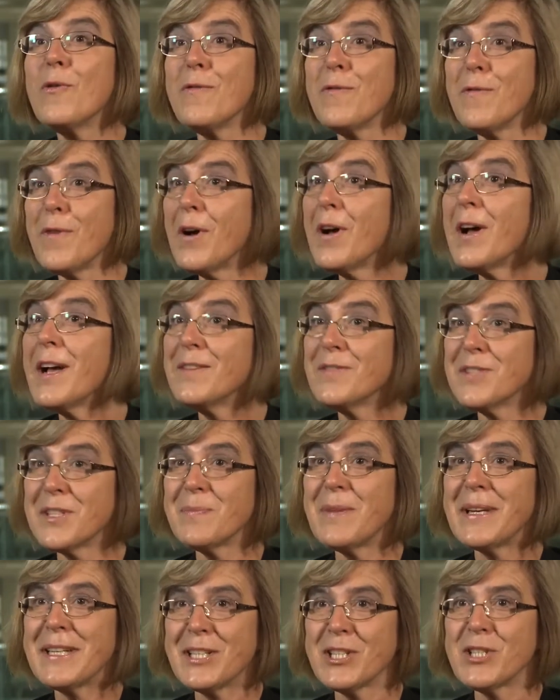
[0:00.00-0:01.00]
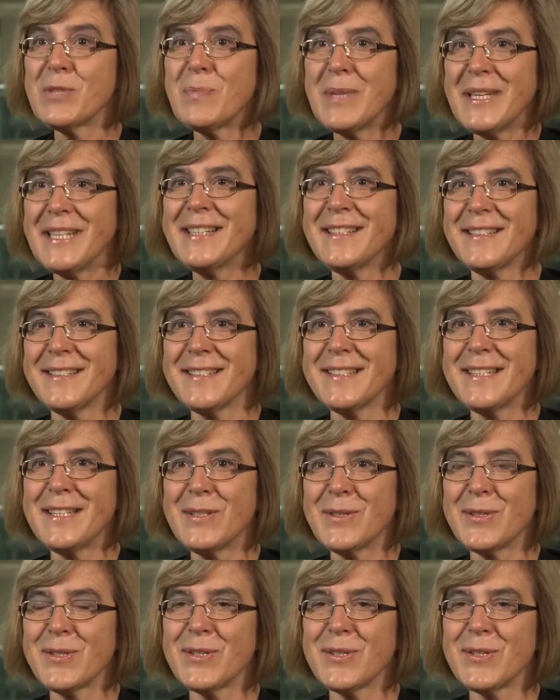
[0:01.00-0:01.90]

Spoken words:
or 5 Spanish speakers in the